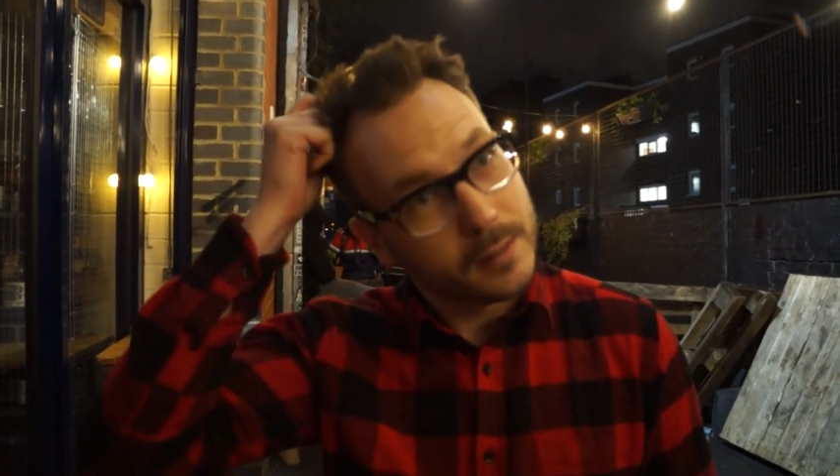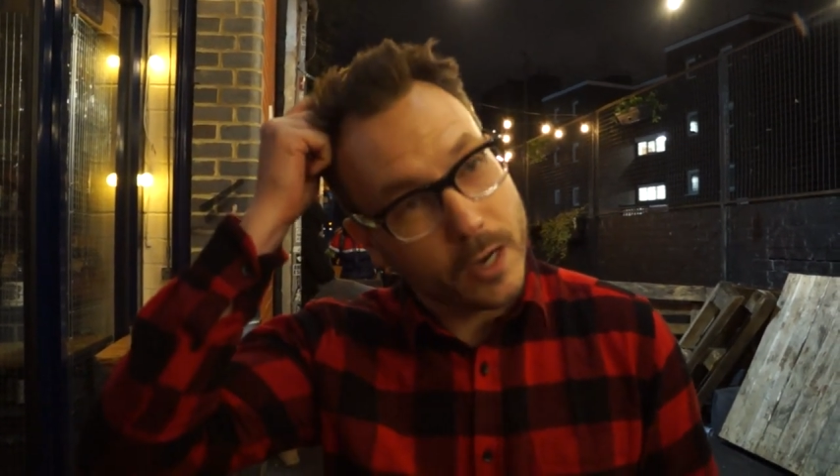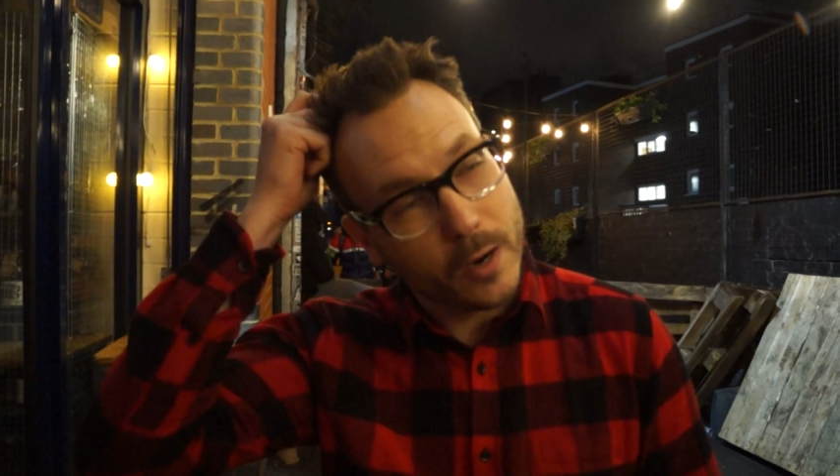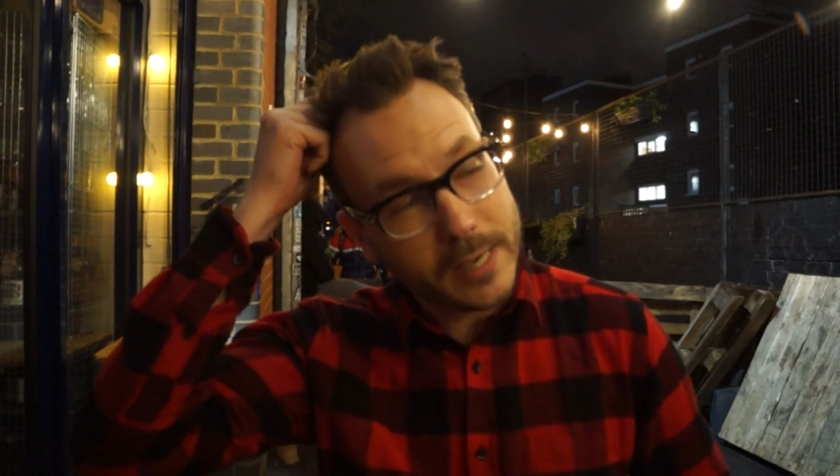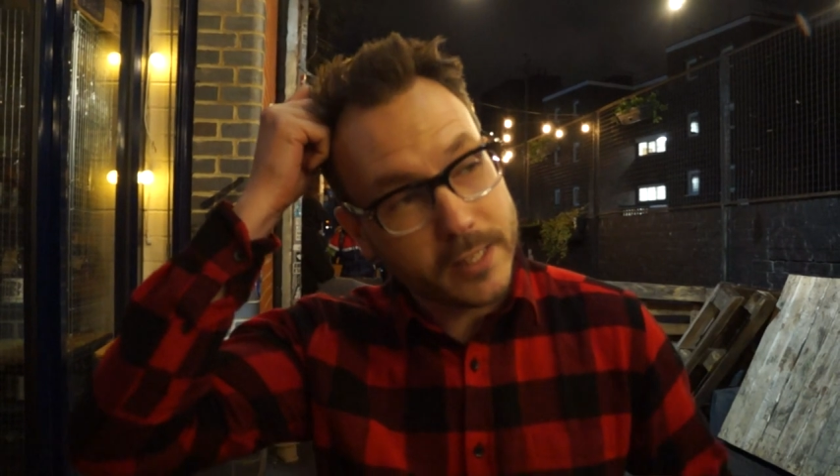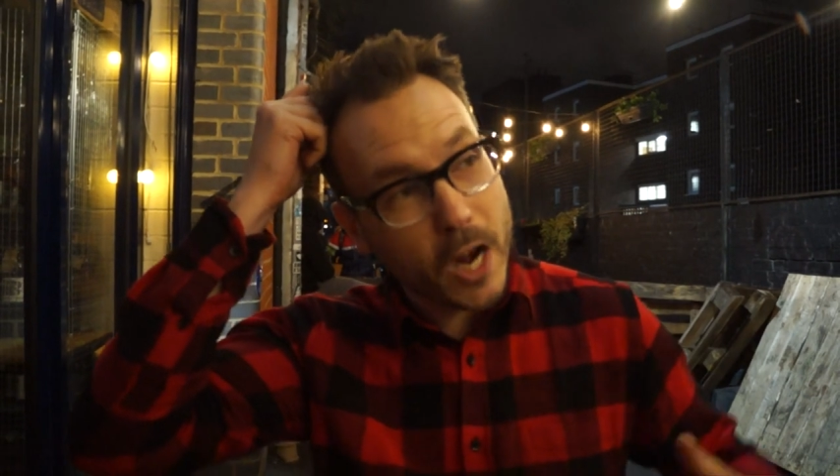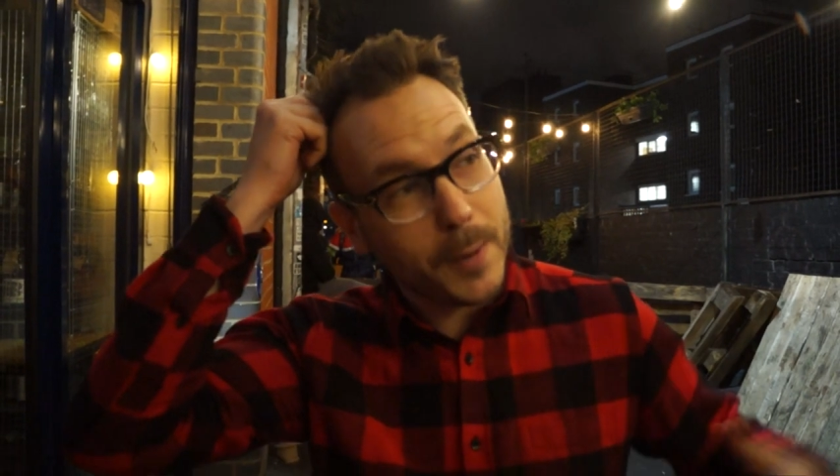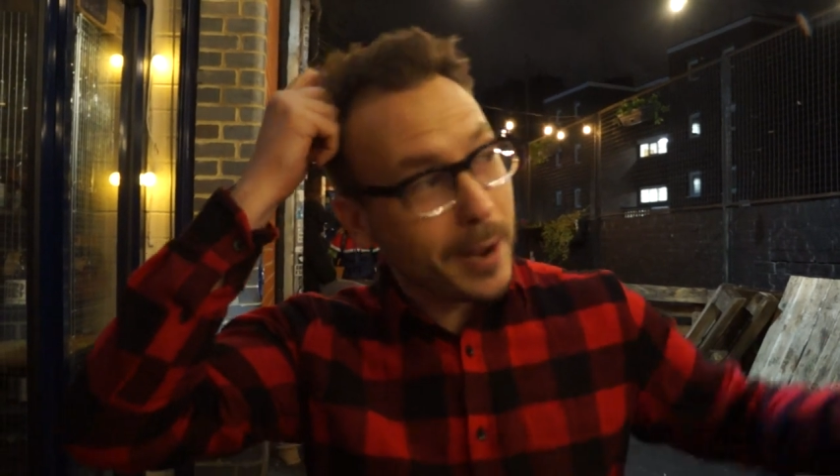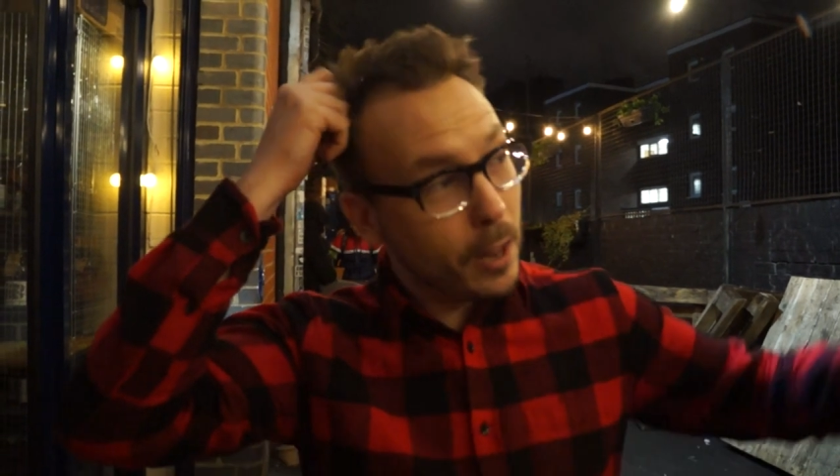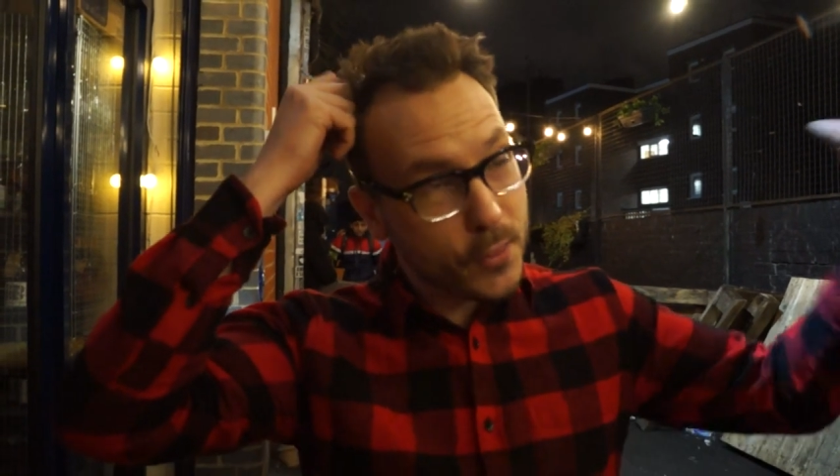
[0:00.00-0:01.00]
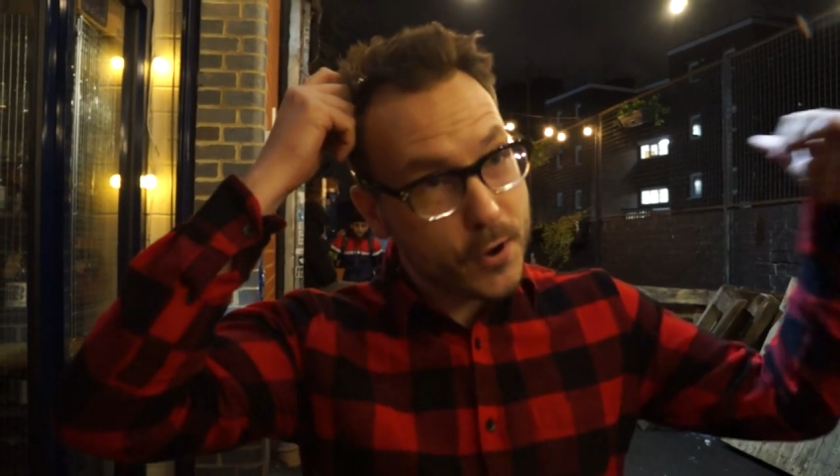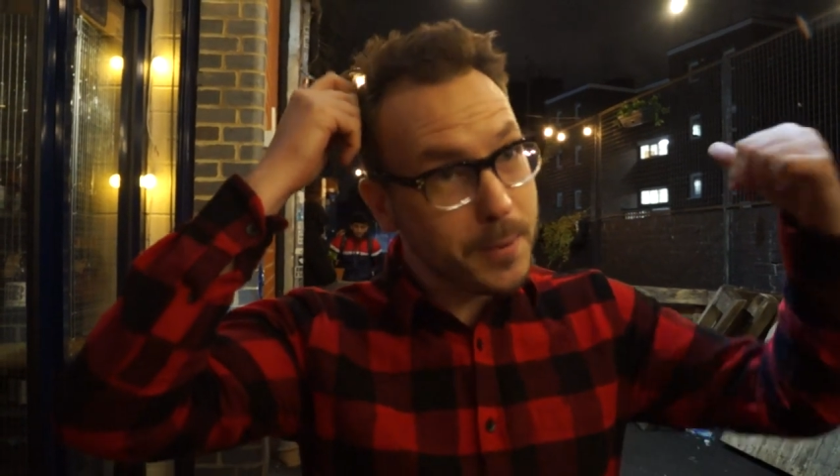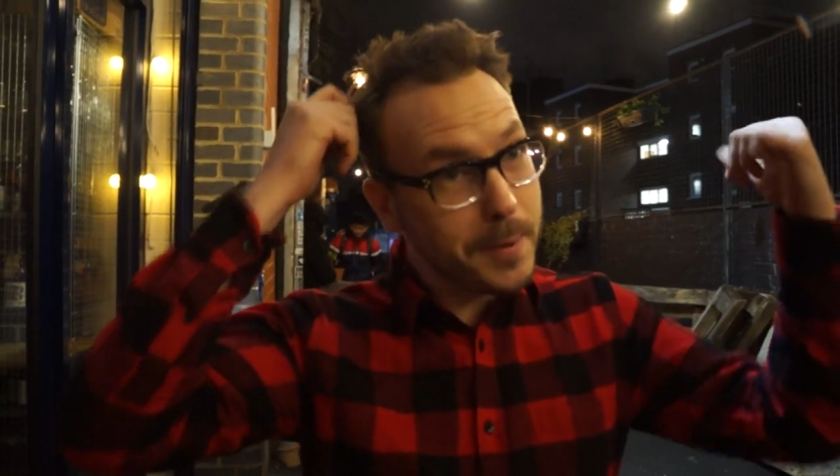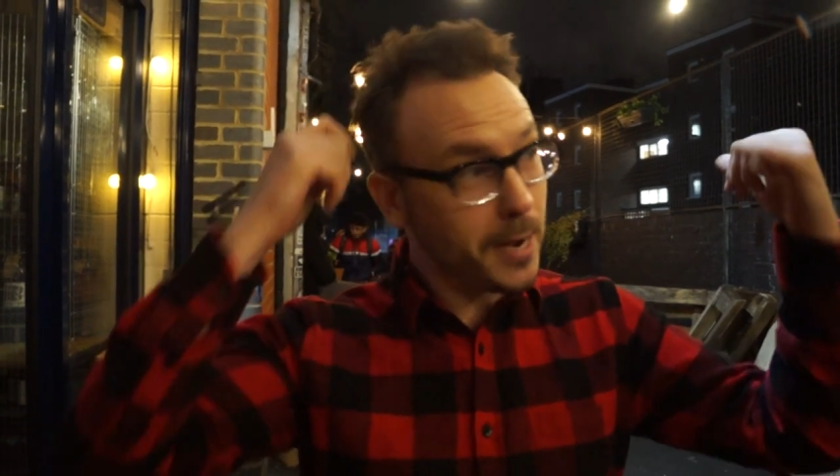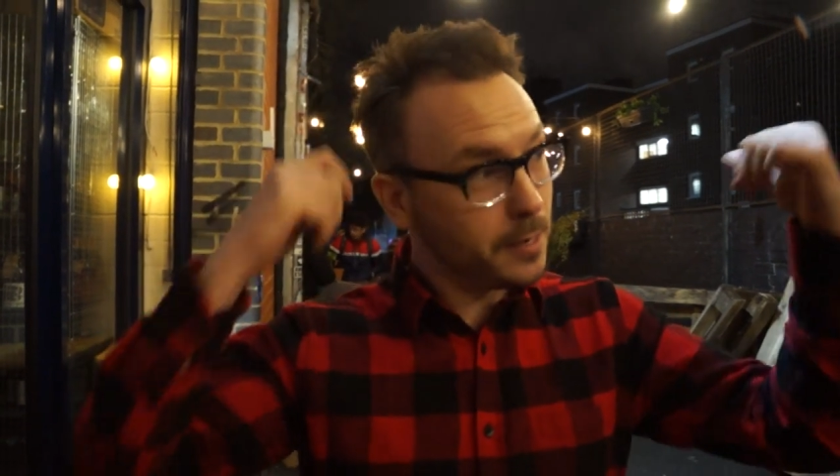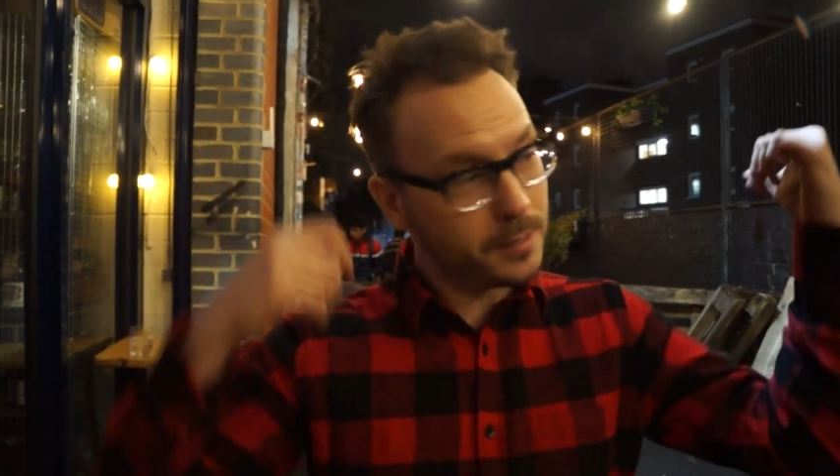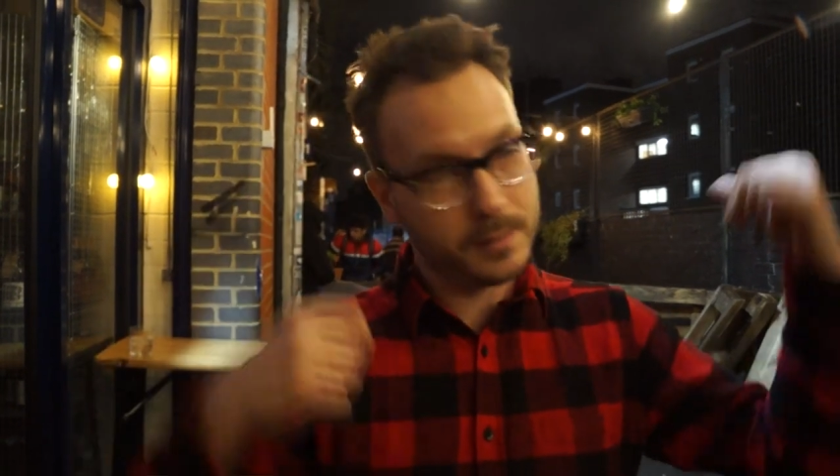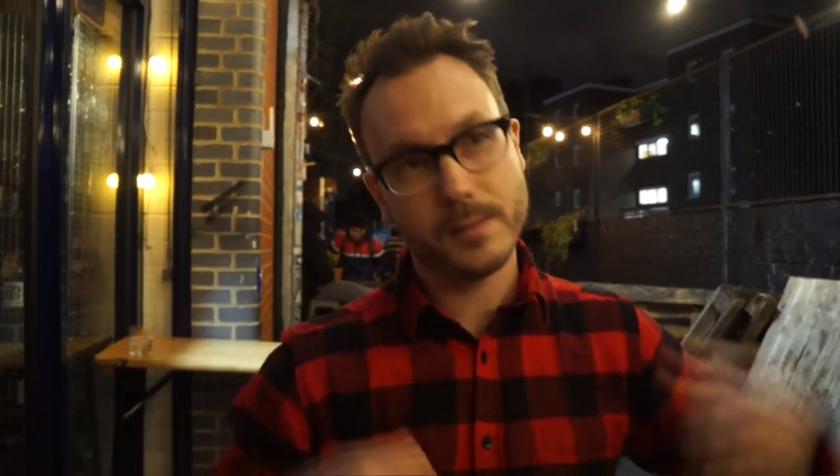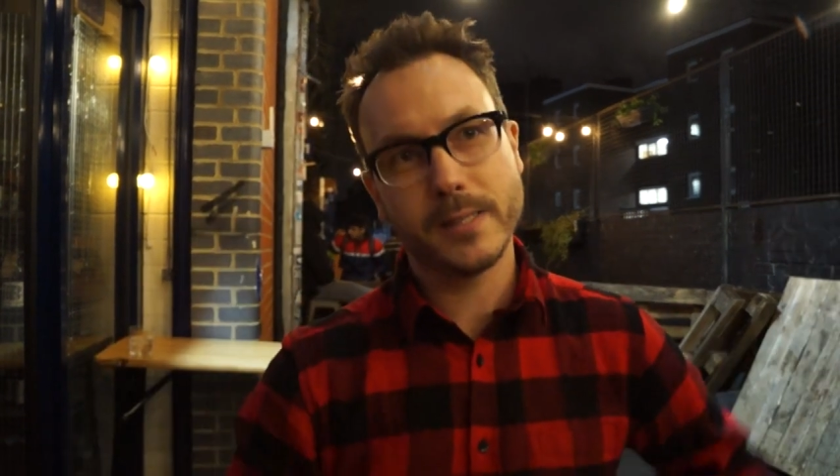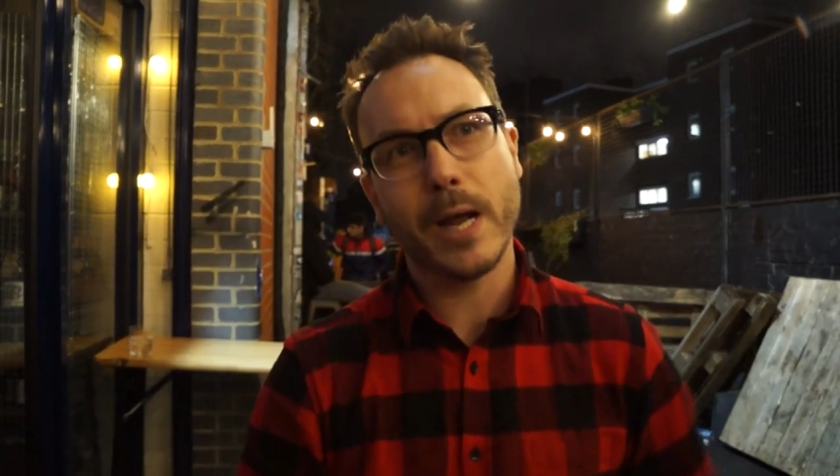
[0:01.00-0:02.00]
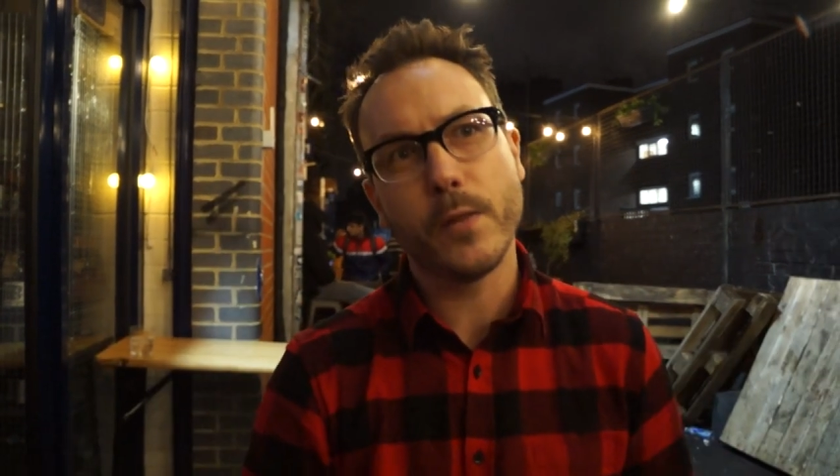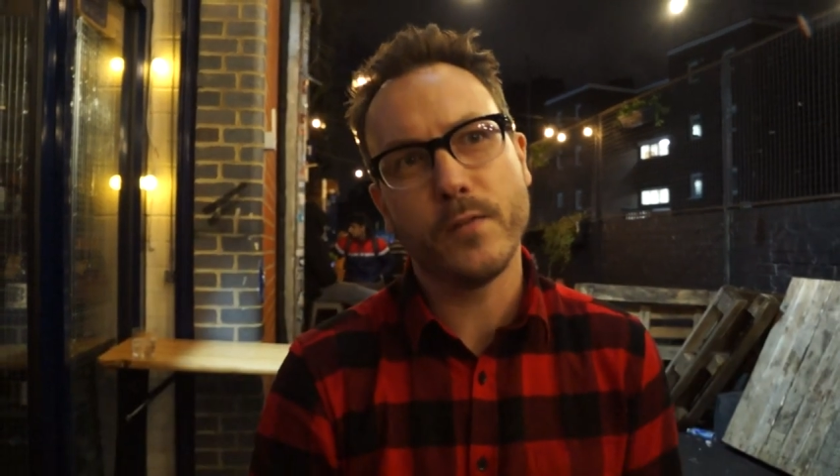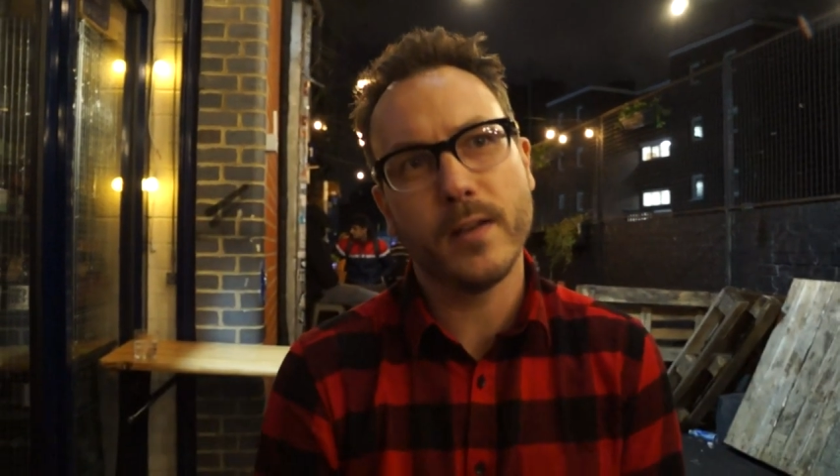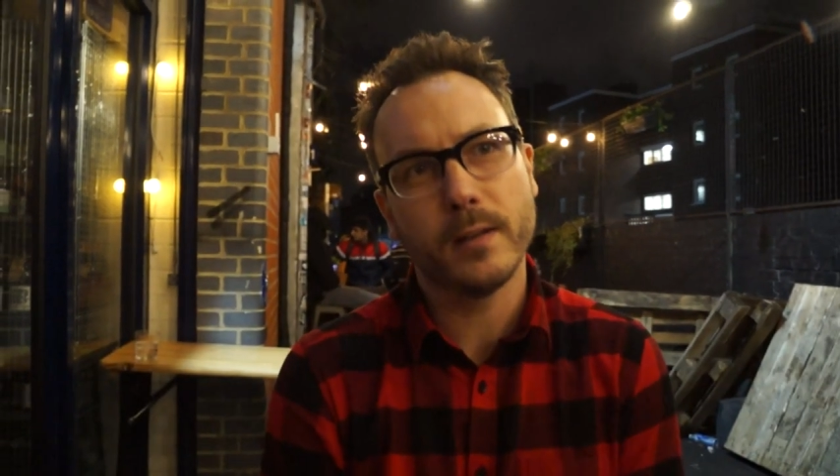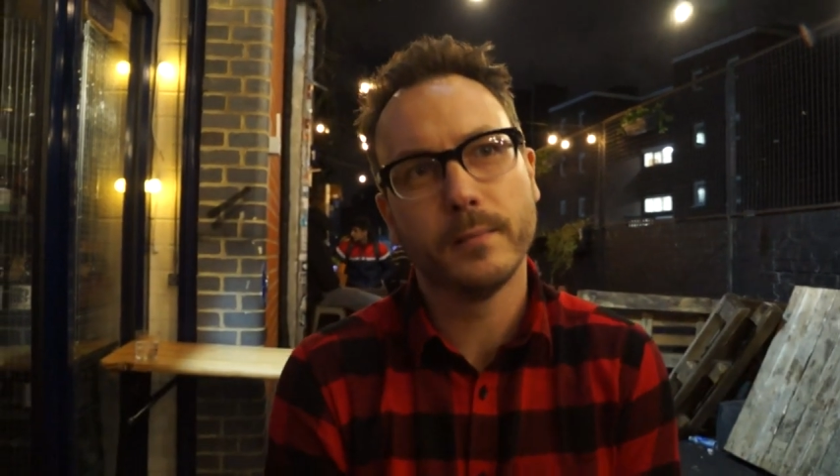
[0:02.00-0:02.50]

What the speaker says: So it's done about 30 minutes south of here.